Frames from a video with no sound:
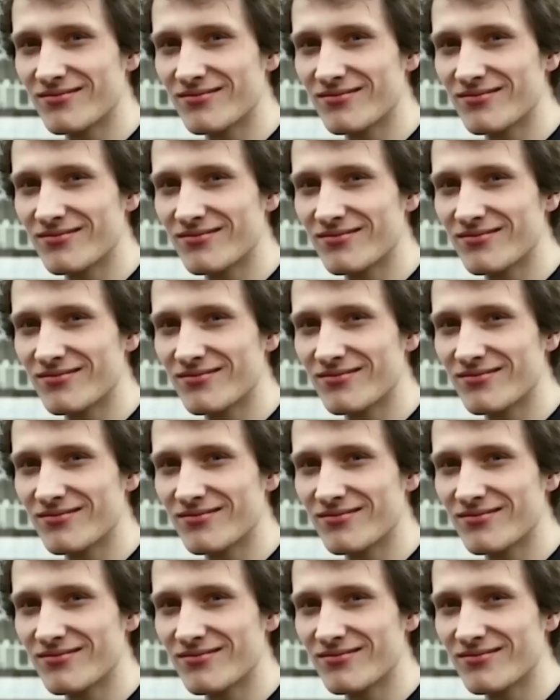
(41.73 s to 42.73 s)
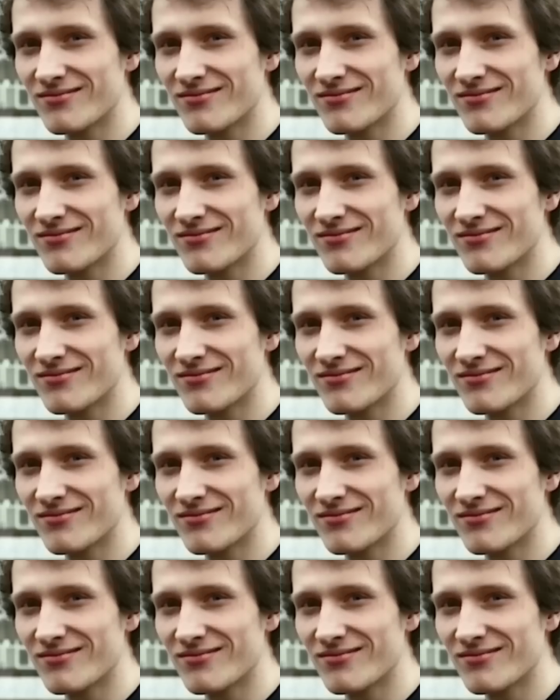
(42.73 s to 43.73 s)

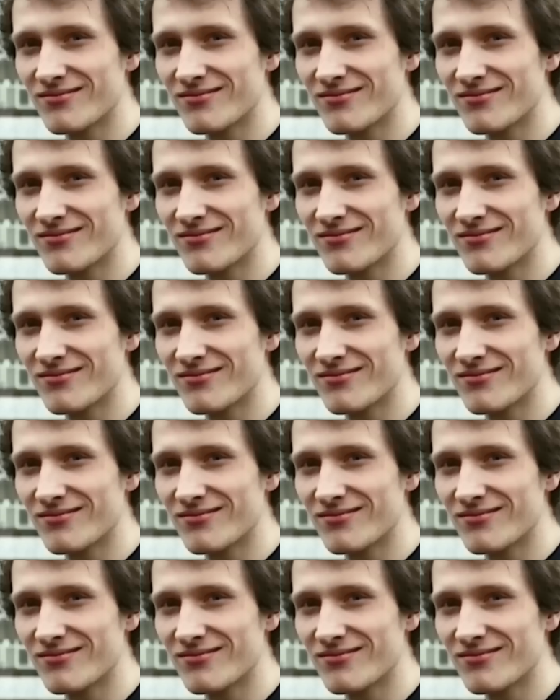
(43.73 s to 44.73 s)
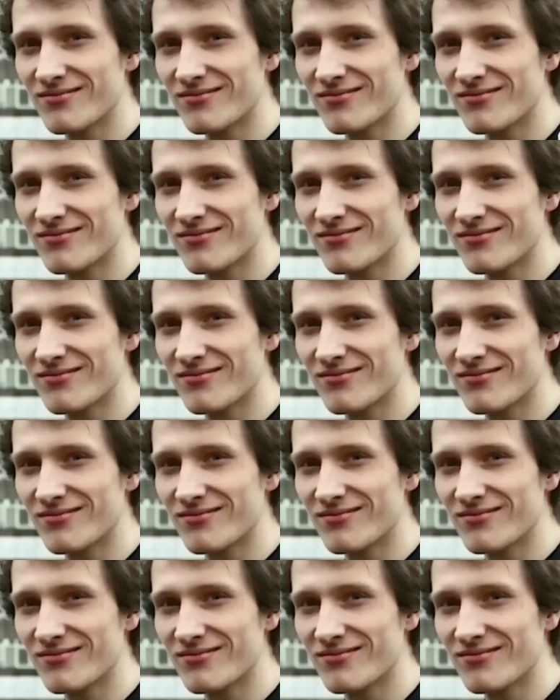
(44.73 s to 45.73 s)

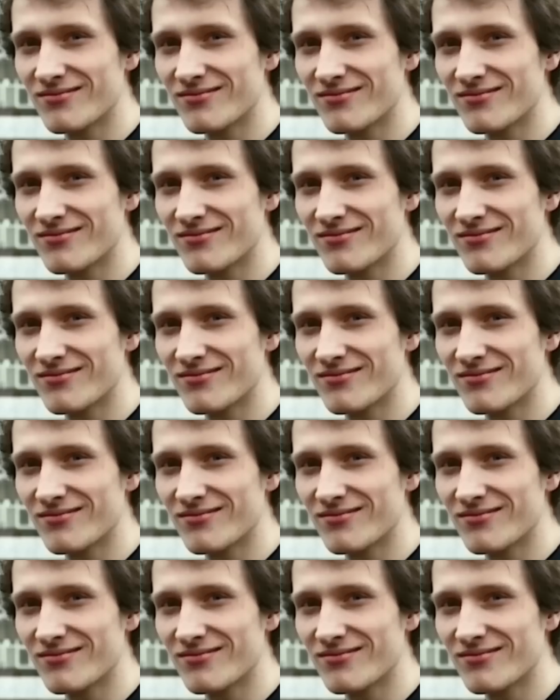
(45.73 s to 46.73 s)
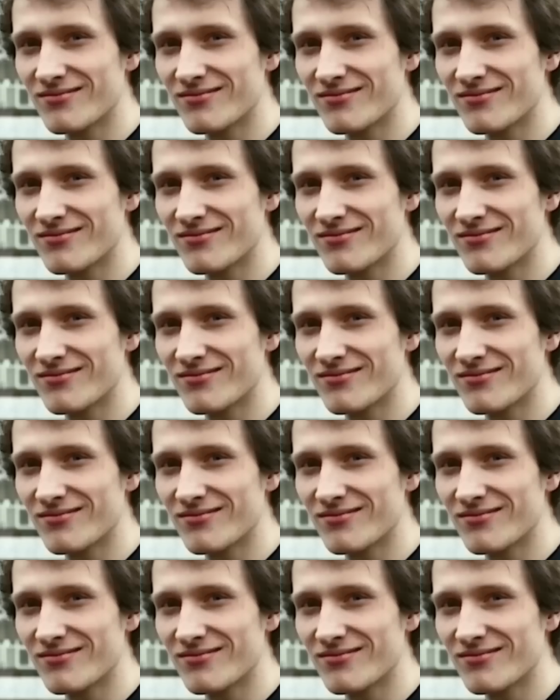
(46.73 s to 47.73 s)

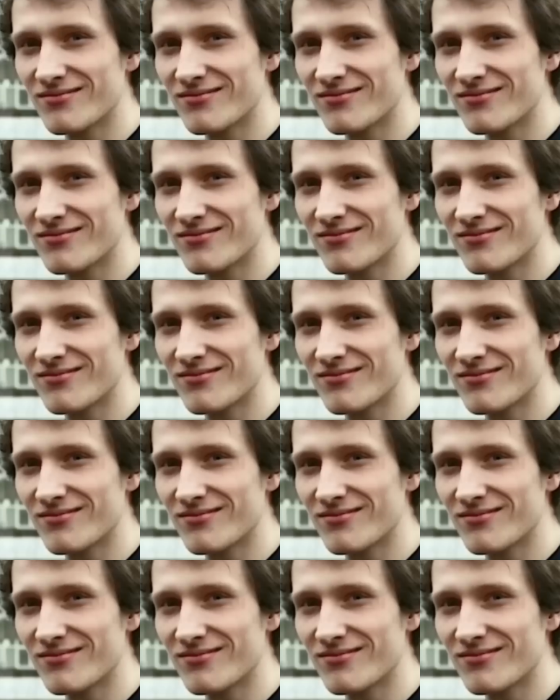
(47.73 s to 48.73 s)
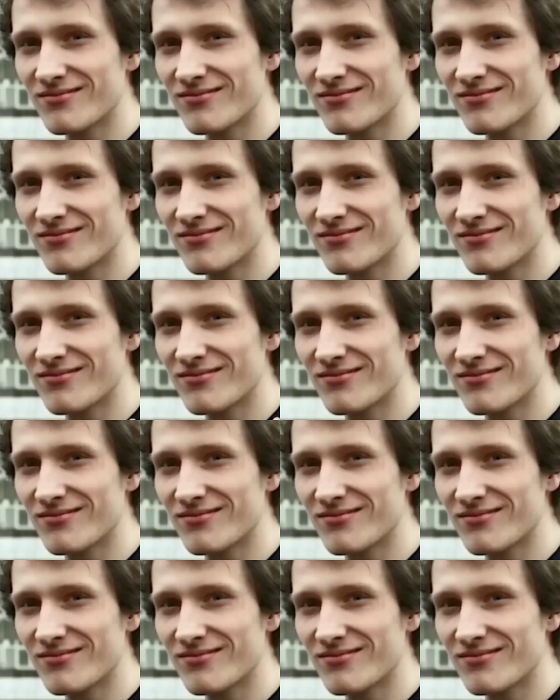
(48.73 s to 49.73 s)
This person isn't speaking.